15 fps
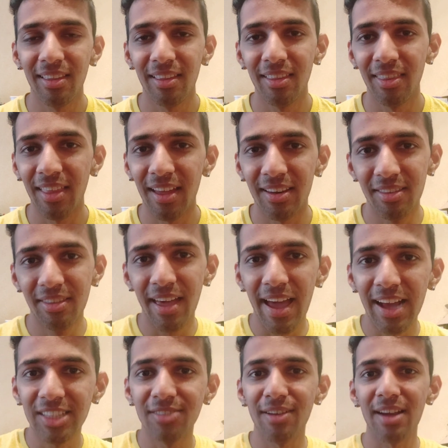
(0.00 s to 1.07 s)
that the
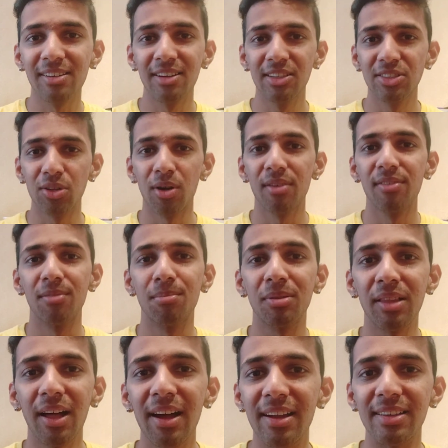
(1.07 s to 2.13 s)
X Factor sort of
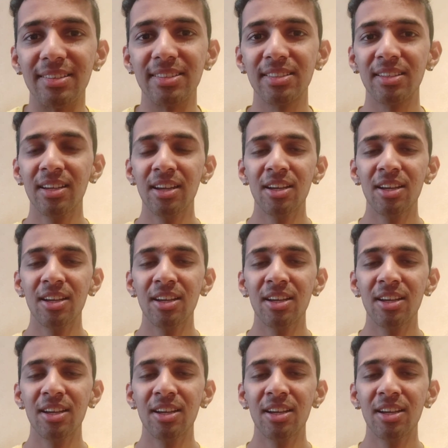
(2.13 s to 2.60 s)
implies,